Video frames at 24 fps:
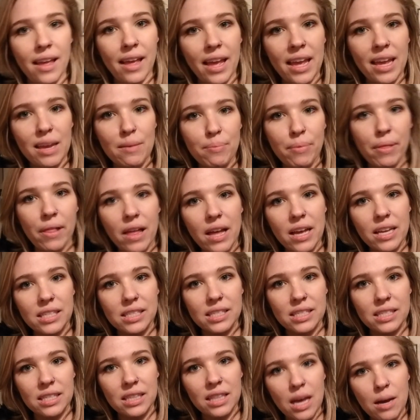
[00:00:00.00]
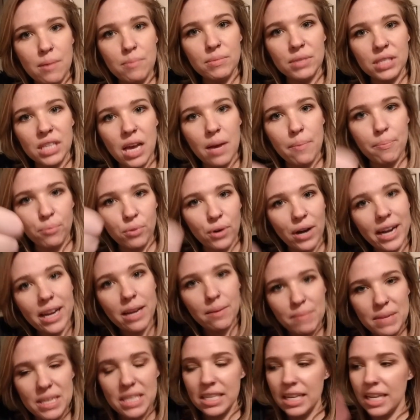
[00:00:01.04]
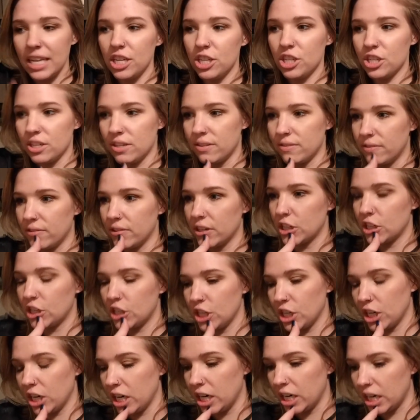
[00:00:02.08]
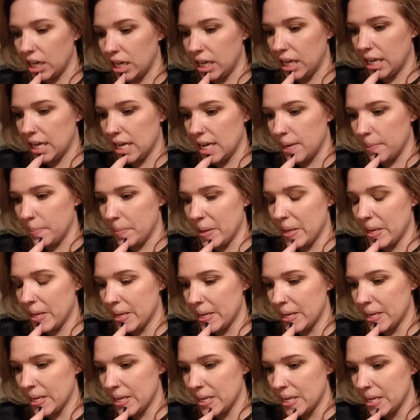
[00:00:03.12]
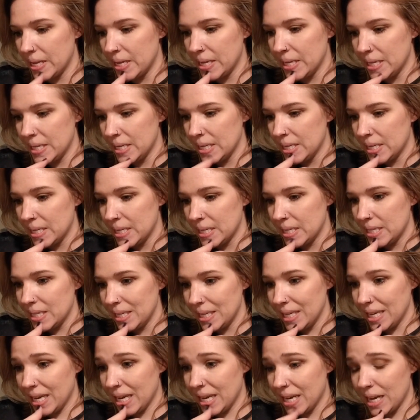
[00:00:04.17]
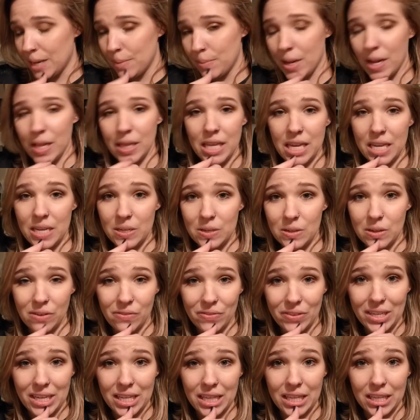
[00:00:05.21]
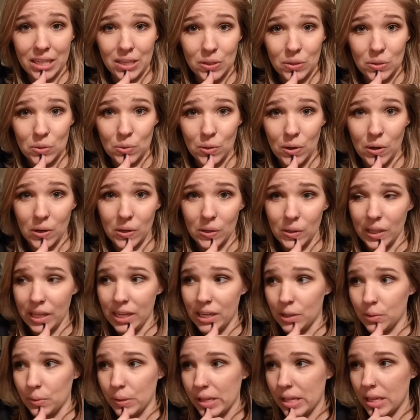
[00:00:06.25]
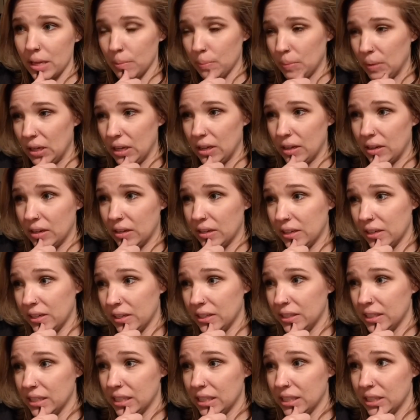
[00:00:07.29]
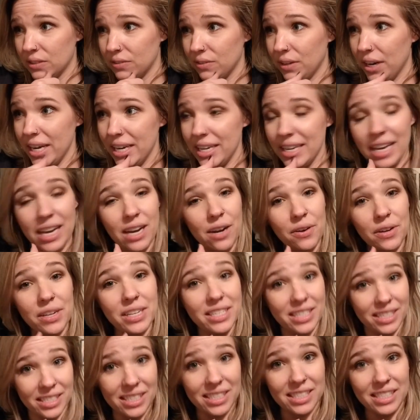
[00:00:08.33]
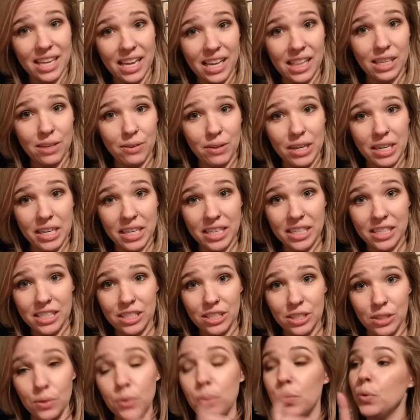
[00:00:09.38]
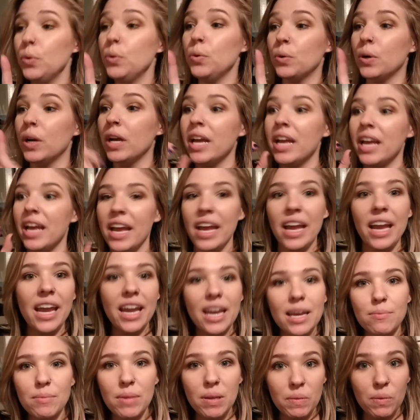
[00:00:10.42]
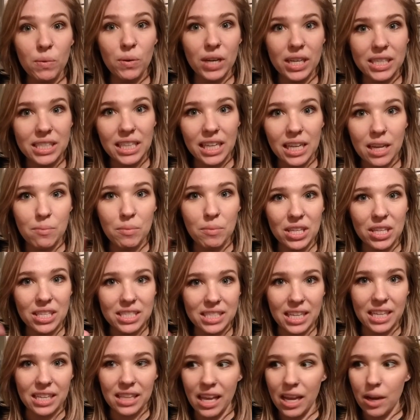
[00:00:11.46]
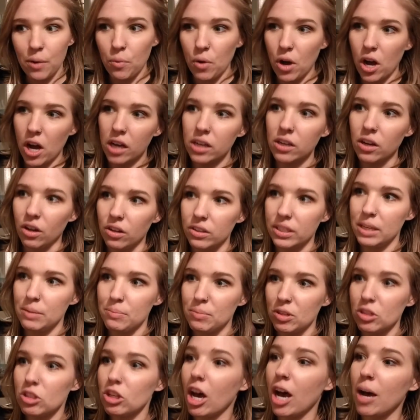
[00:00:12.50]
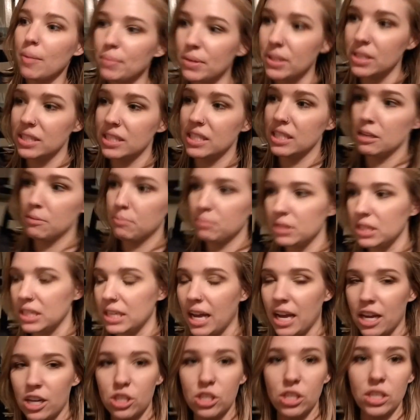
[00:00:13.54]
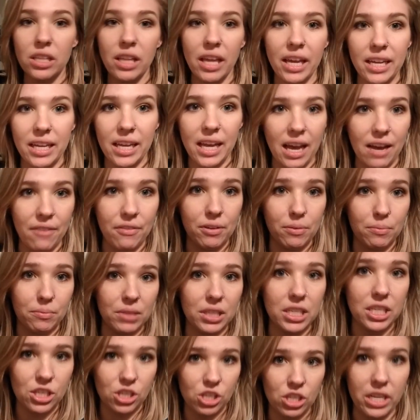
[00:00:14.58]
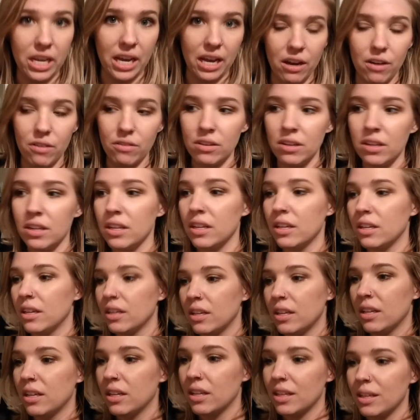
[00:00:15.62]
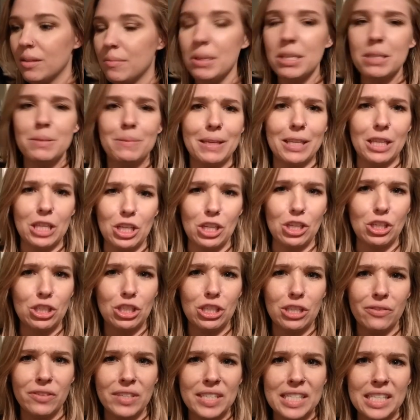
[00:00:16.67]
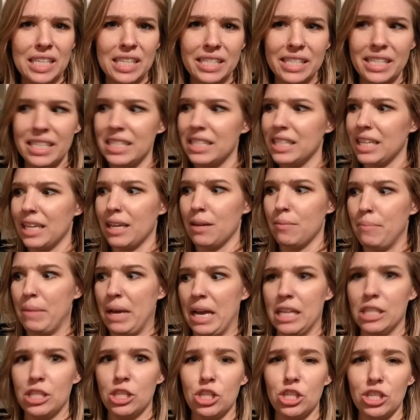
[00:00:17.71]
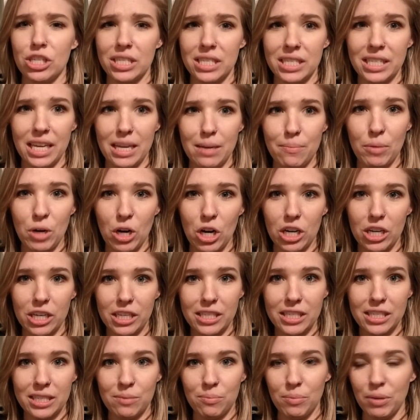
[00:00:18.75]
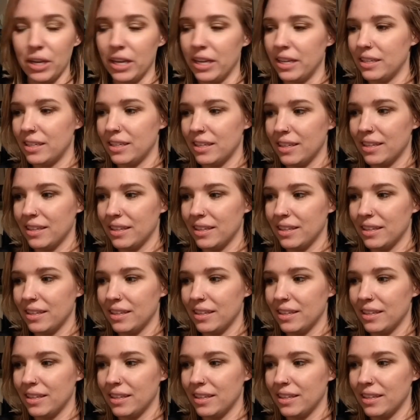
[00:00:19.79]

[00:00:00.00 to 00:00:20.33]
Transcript: a plus, thumbs up recommendation for sure. Um, yeah, I mean, I'll let you know if anything goes wrong later with it, but right now it does exactly what I need it to do. Ooh, and maybe when I take the daylight walk, I'll keep the top unzipped and actually like have him leashed down. That makes me a little nervous because he's like a master escape artist, but